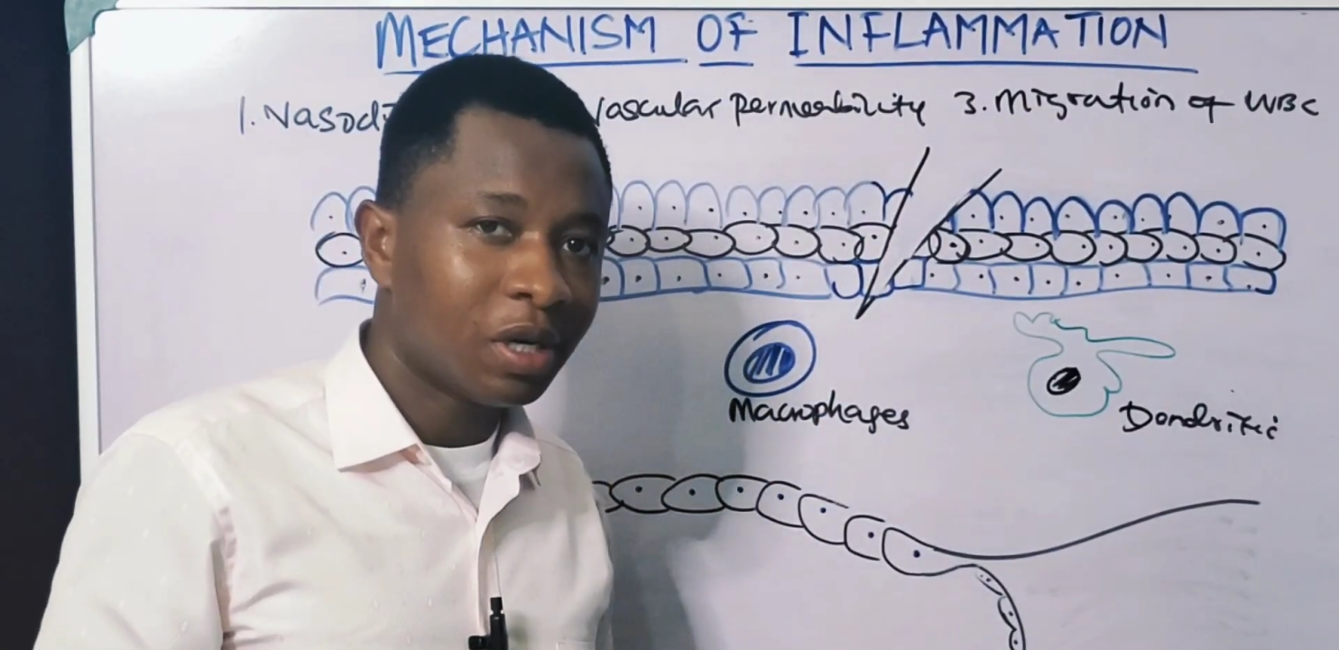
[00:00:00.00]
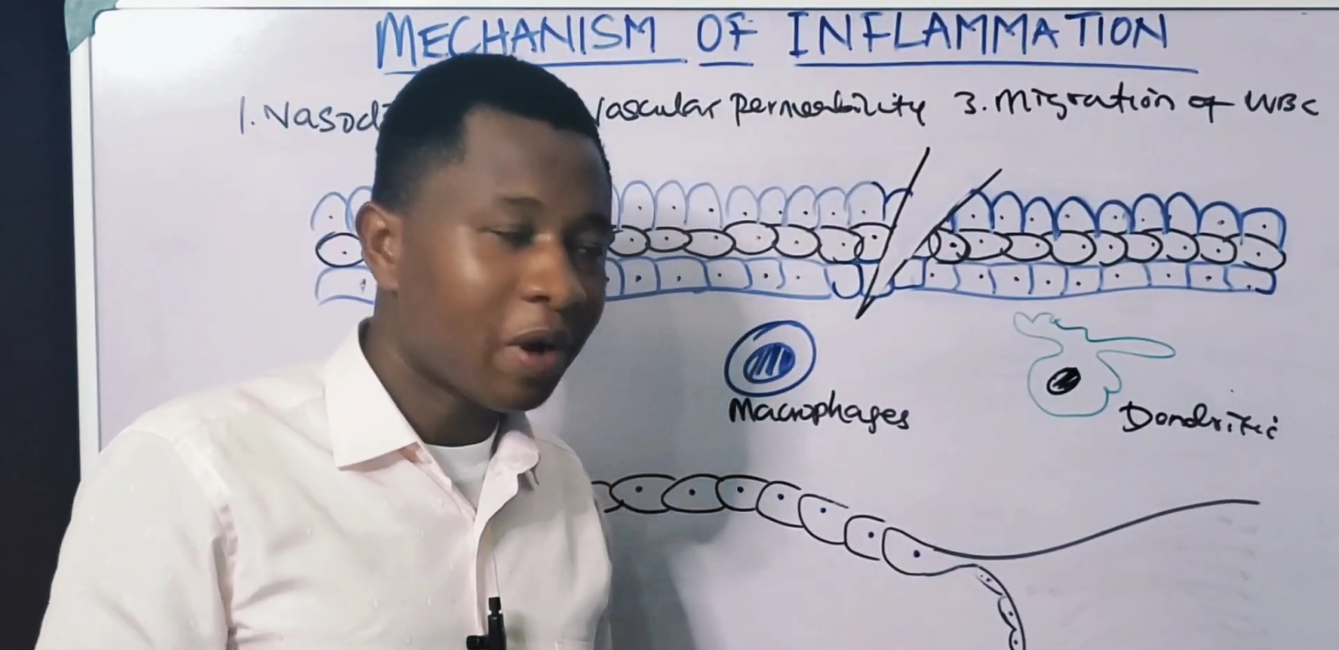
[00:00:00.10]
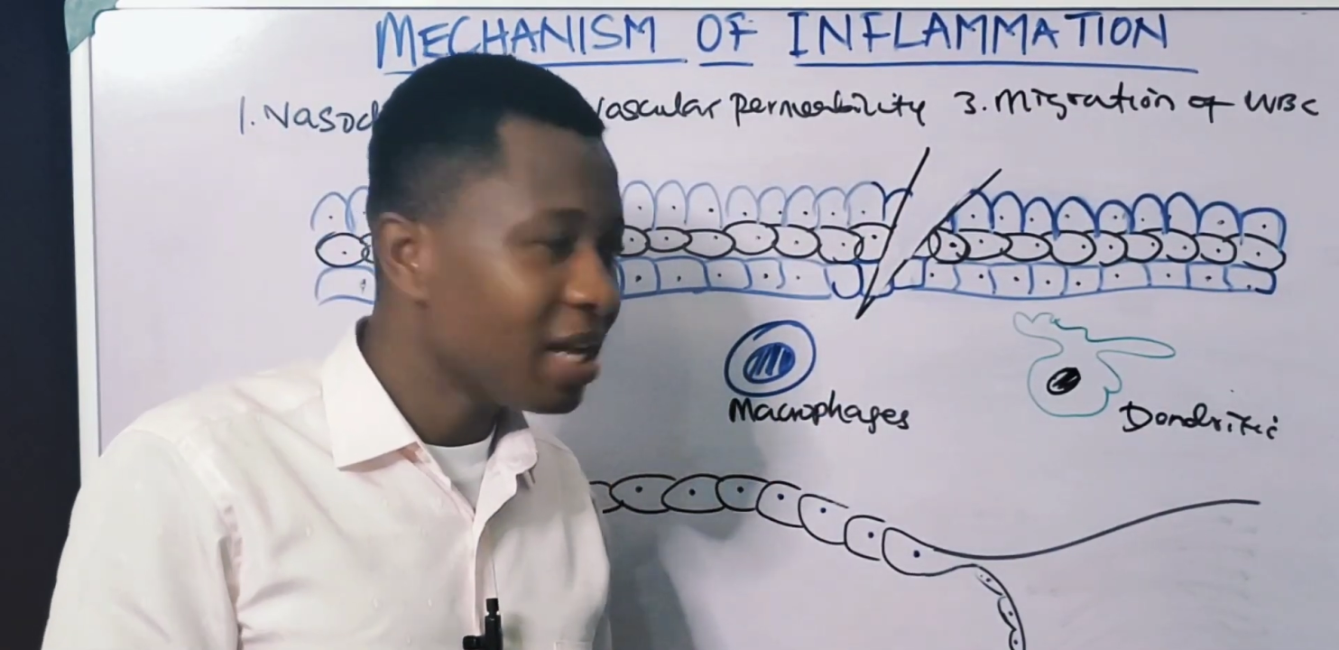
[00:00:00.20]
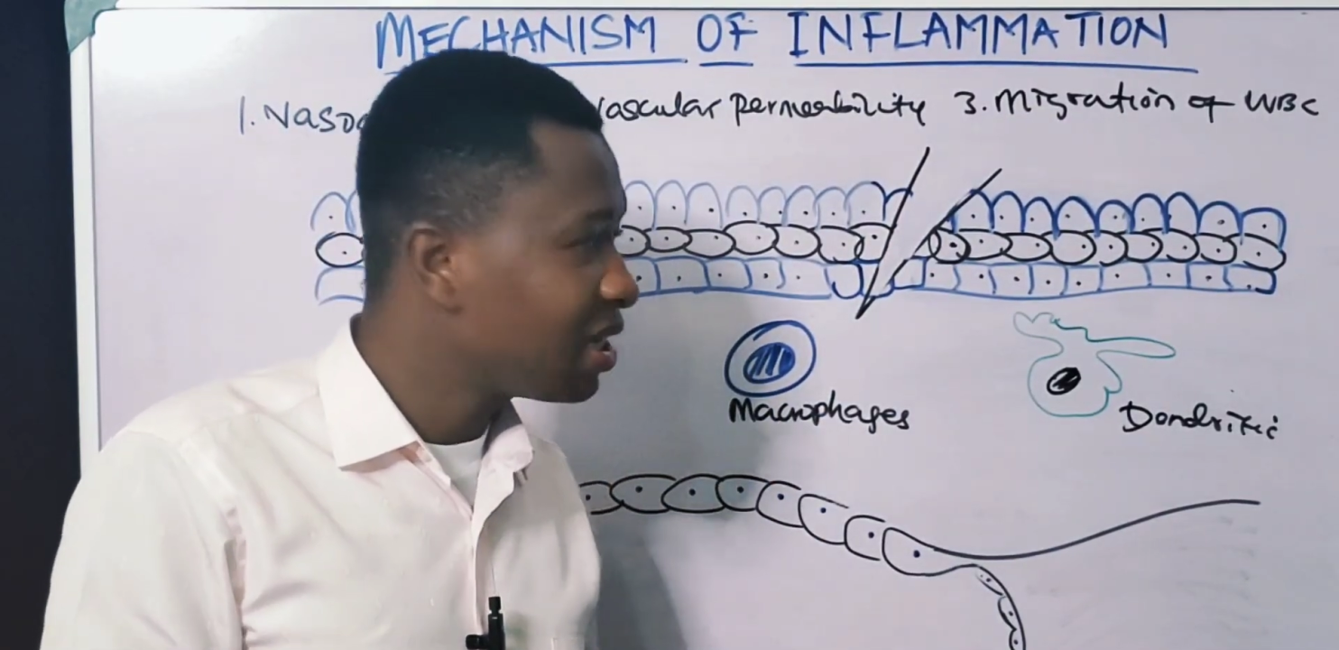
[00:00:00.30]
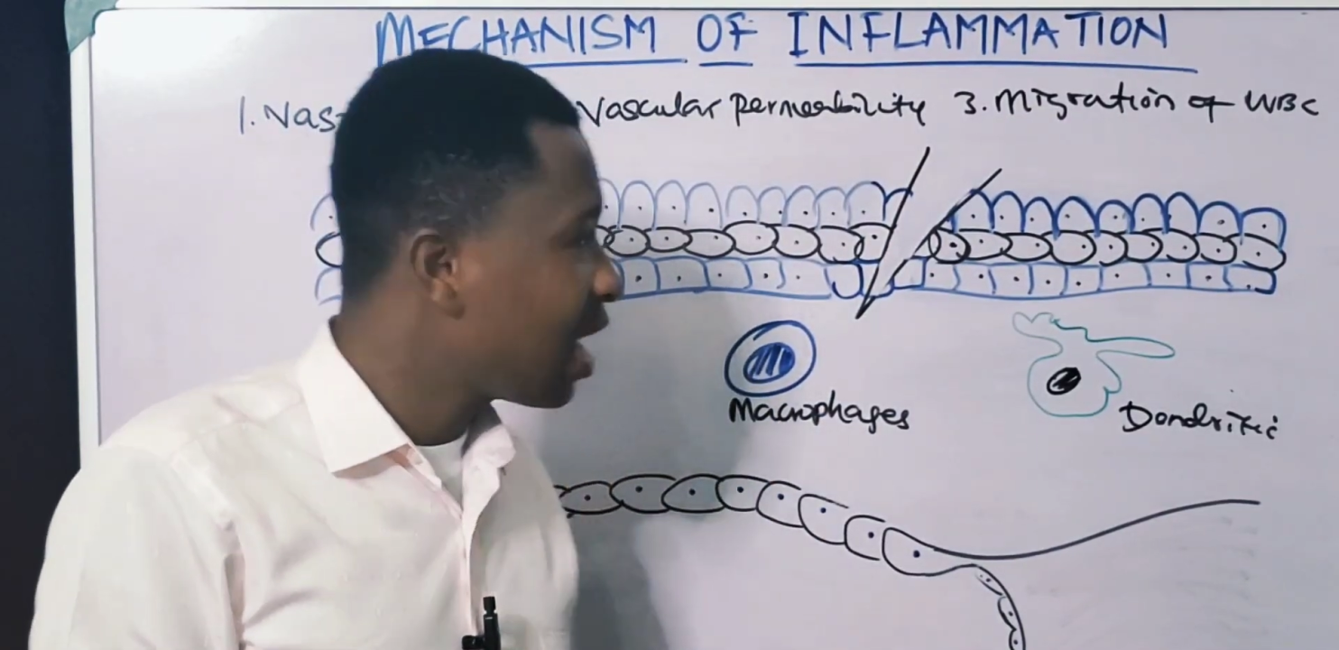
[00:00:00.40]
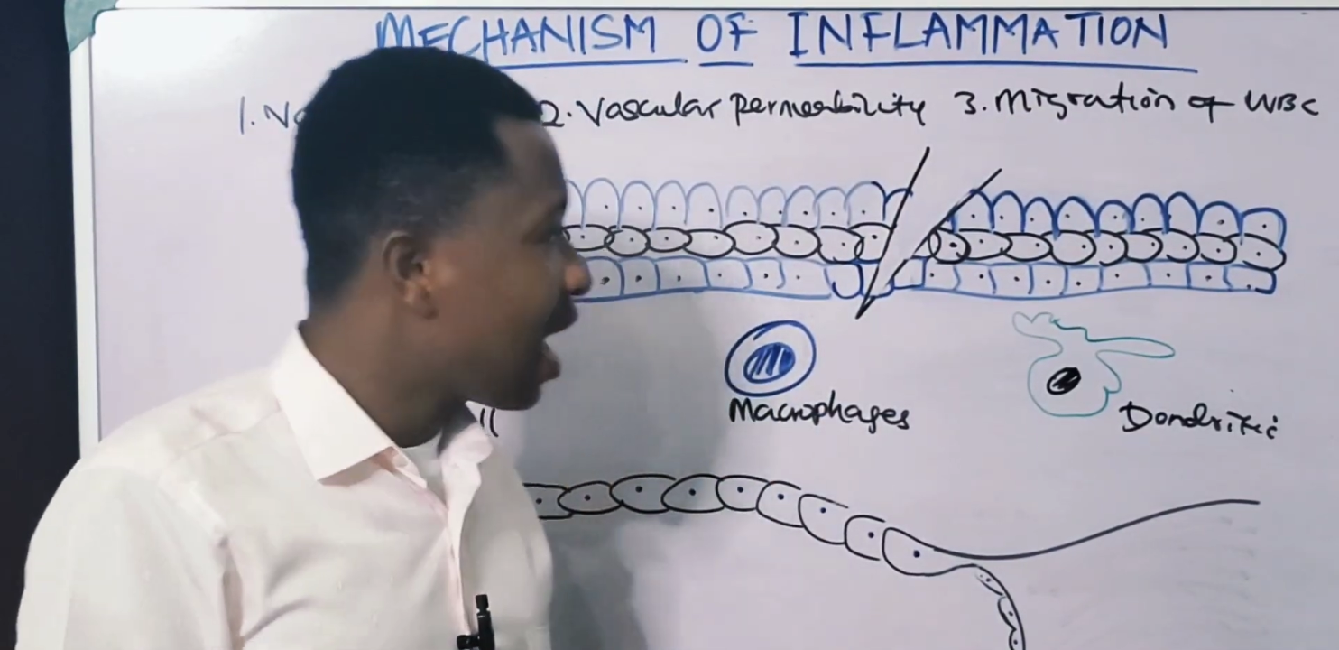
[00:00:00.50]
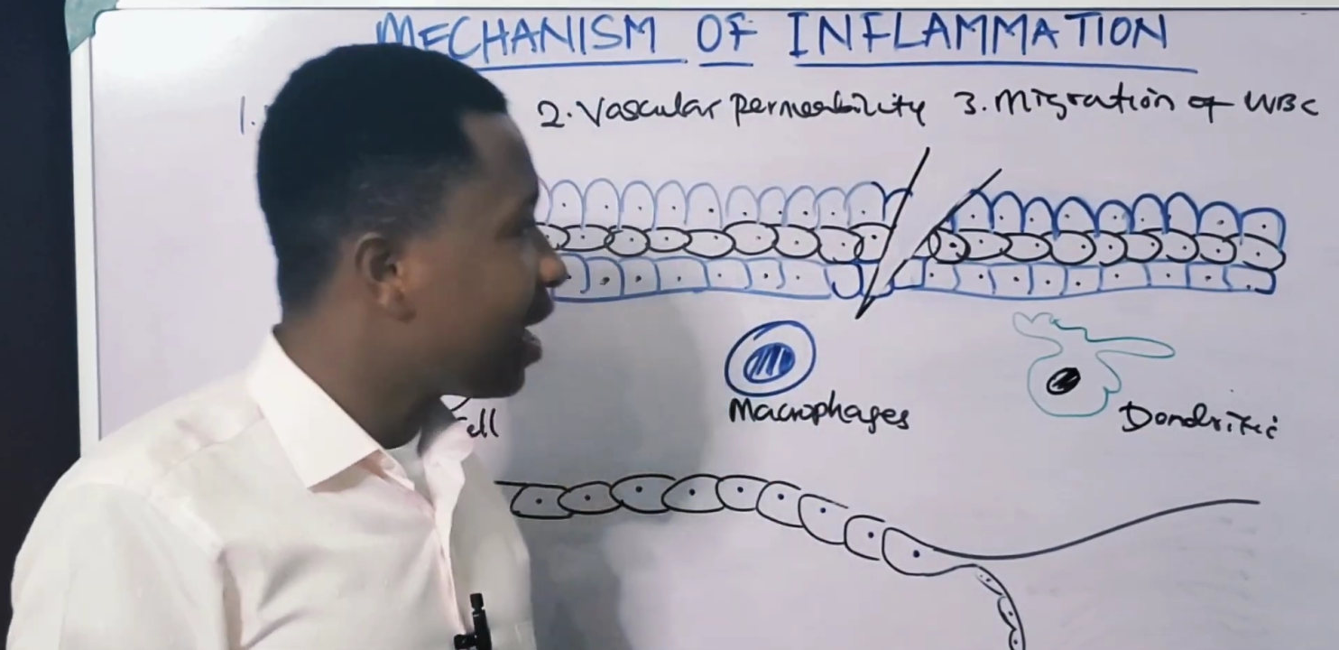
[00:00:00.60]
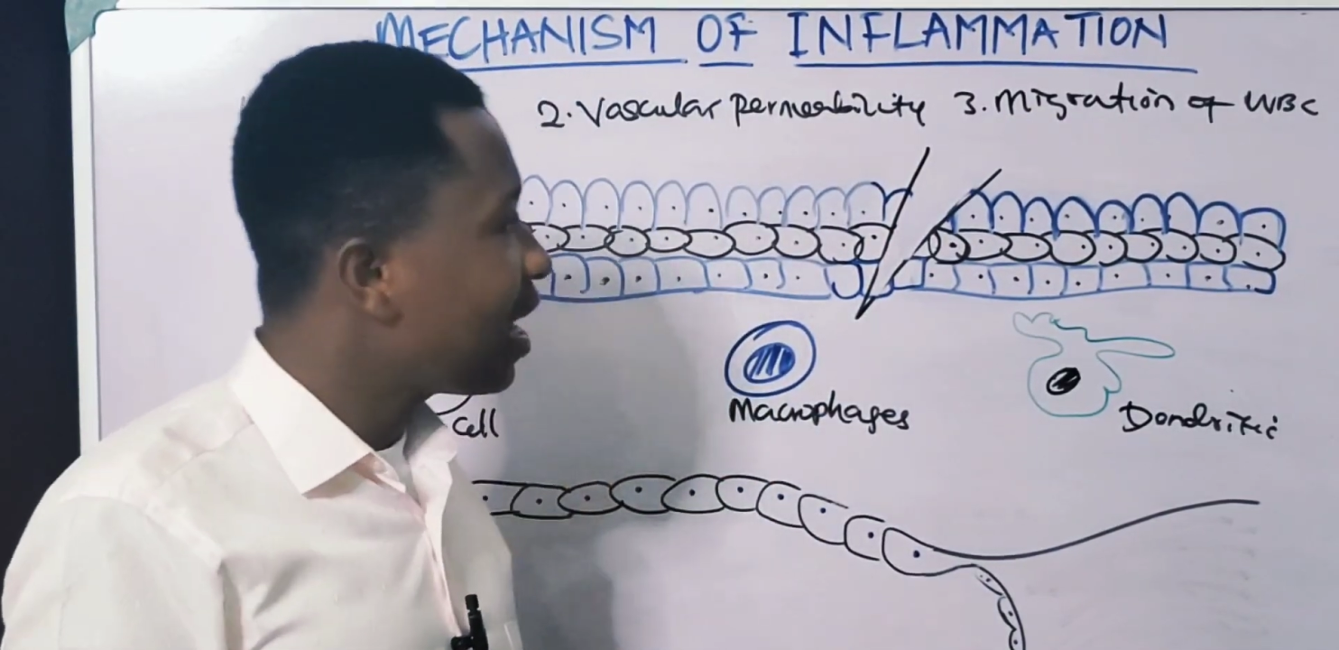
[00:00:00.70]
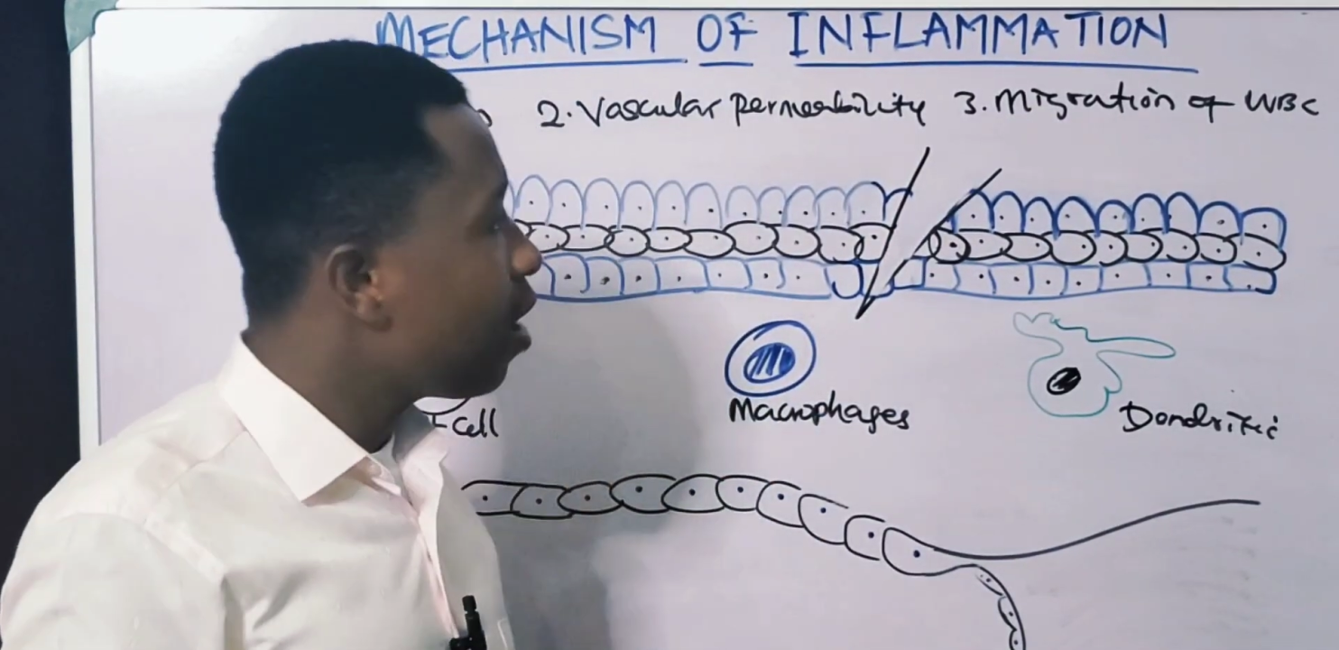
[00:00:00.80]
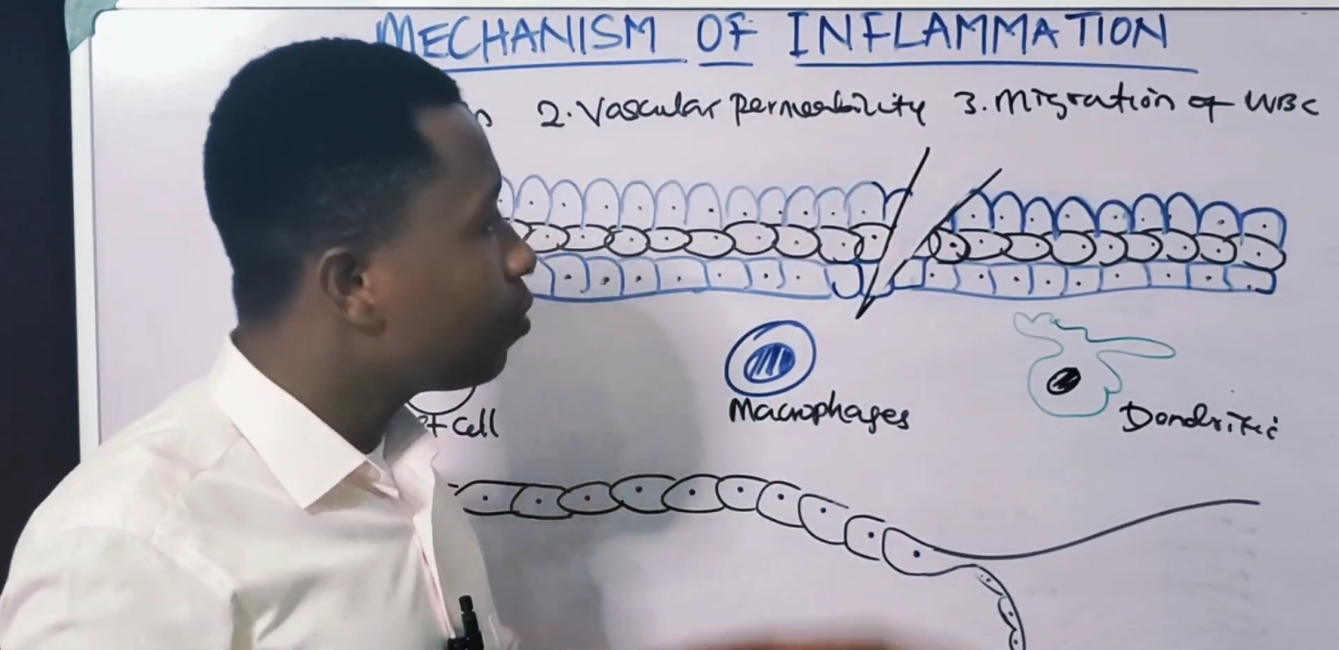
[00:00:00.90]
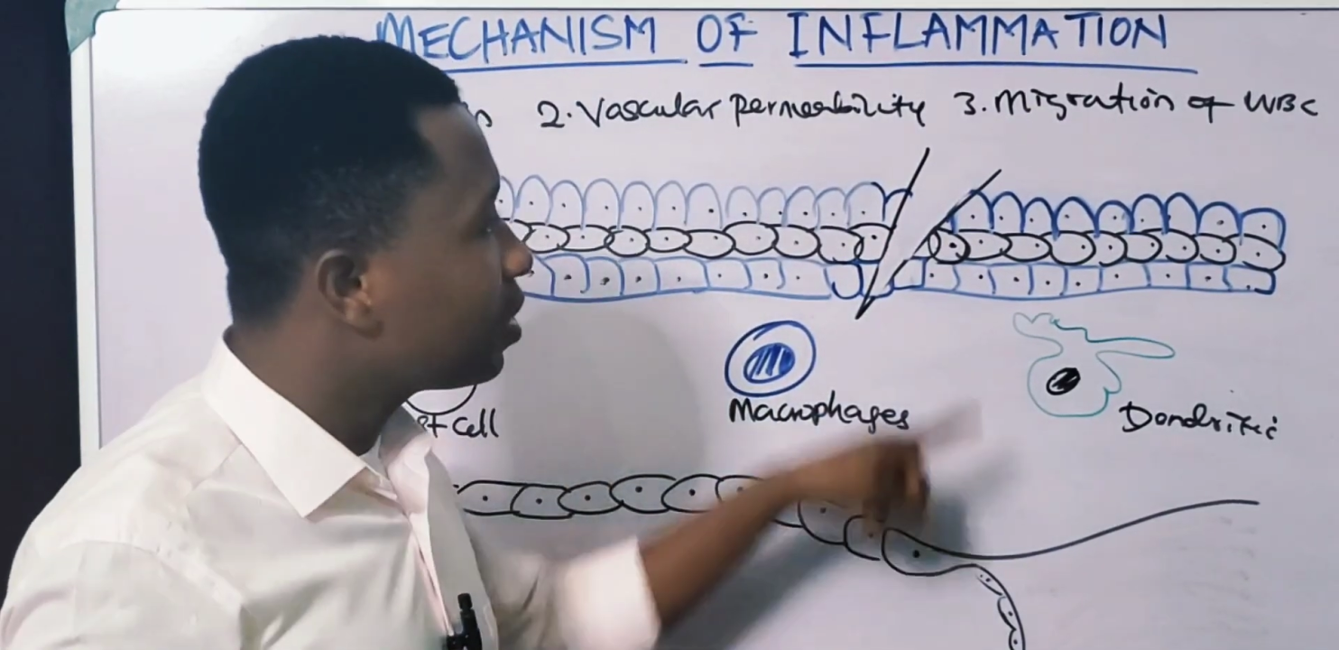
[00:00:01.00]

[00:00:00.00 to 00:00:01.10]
All right. Now,